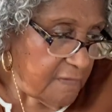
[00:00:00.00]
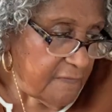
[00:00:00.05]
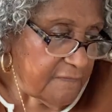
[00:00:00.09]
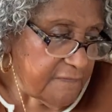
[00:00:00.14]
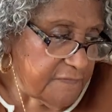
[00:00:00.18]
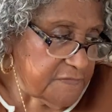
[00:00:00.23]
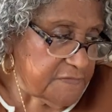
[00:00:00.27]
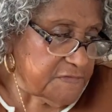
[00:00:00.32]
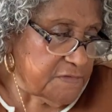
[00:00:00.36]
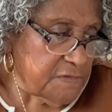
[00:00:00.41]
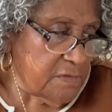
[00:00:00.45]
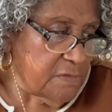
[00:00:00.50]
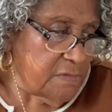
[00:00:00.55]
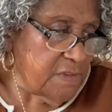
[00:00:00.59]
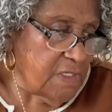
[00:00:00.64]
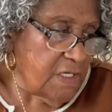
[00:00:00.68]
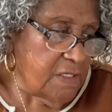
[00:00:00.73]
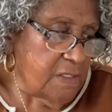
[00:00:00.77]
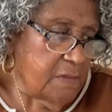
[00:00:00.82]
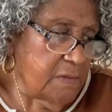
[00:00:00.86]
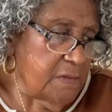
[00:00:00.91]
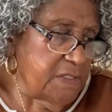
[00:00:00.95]
for certain
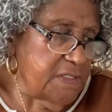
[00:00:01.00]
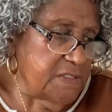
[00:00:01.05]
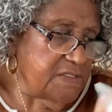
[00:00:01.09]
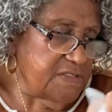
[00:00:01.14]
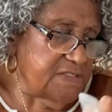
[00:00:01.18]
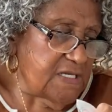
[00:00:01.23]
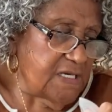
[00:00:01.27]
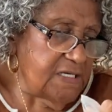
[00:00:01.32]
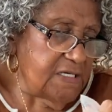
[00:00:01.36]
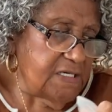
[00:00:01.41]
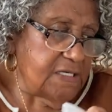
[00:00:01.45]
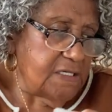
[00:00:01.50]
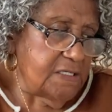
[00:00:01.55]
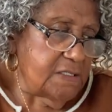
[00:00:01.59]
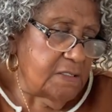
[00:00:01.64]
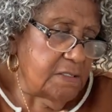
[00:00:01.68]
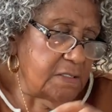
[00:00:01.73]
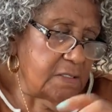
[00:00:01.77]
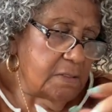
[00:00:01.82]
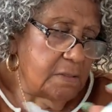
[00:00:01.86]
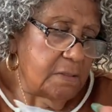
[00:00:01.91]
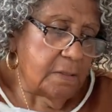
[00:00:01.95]
areas, I need
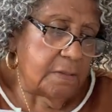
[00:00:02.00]
it.